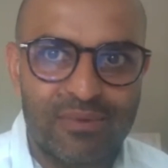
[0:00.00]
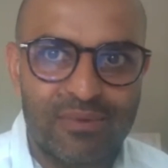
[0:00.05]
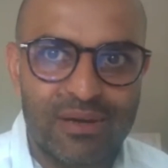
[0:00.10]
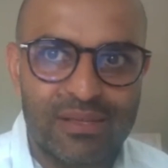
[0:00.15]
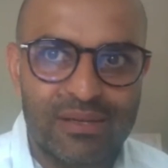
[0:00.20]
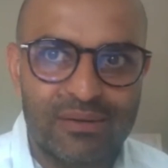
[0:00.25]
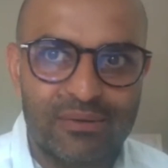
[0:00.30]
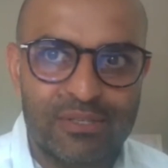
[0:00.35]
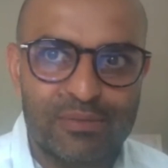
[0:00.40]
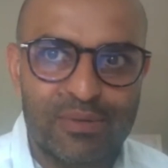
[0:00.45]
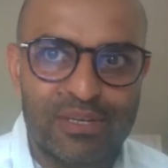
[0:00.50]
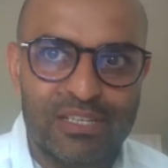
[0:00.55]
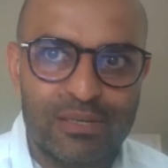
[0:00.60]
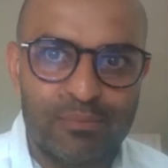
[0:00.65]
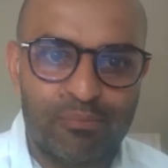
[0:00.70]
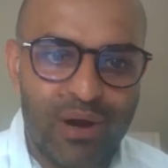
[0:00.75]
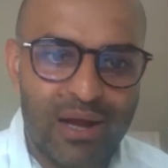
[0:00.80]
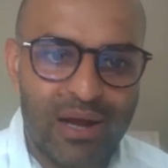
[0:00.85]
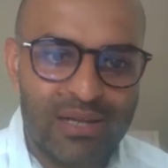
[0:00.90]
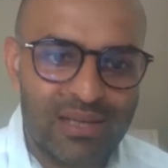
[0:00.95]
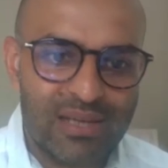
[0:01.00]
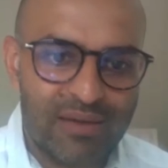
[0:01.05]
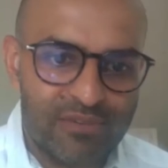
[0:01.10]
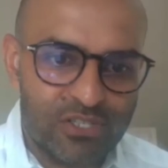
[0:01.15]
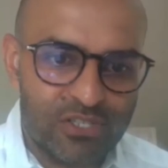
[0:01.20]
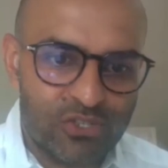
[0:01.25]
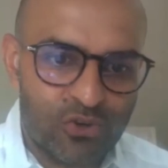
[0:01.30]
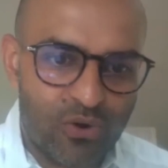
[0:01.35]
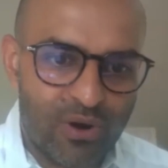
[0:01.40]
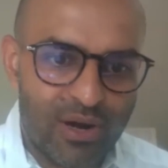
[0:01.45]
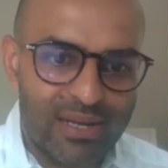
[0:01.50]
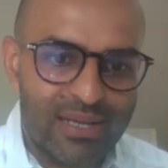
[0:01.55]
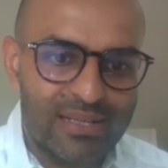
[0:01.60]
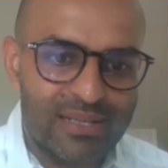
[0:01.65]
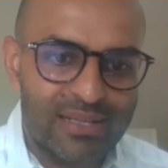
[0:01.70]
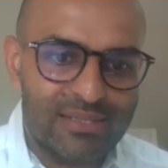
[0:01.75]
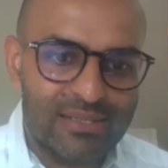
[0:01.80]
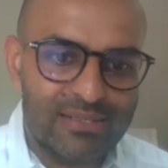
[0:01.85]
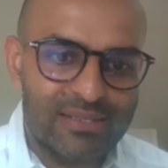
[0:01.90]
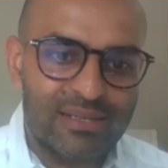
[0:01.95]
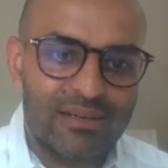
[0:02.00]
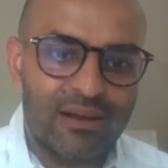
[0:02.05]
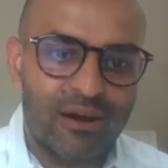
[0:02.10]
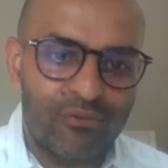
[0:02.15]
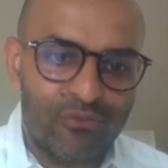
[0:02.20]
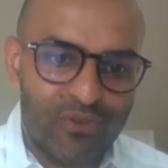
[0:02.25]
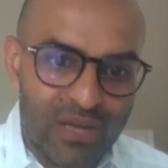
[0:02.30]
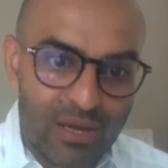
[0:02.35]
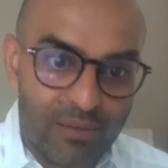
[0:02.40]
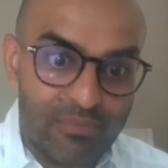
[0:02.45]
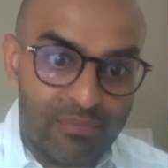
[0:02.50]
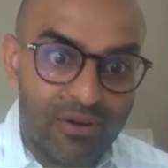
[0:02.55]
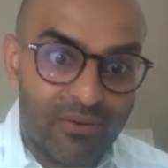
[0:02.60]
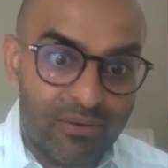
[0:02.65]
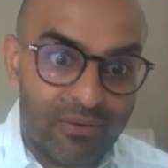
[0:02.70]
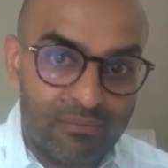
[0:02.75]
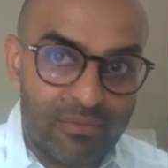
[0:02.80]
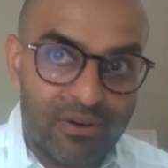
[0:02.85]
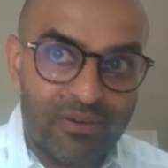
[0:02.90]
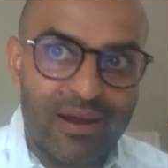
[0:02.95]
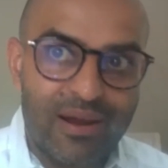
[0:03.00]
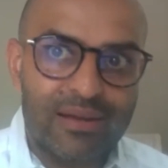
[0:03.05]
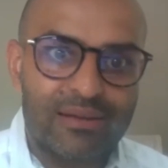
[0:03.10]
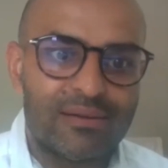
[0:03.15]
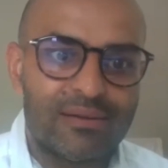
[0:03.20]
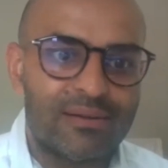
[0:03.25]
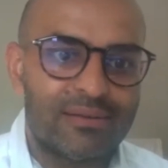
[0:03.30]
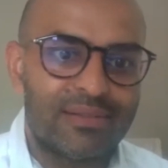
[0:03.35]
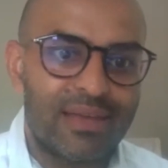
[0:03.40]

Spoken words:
I think, especially brands that have a strong identity like Ria Miranda.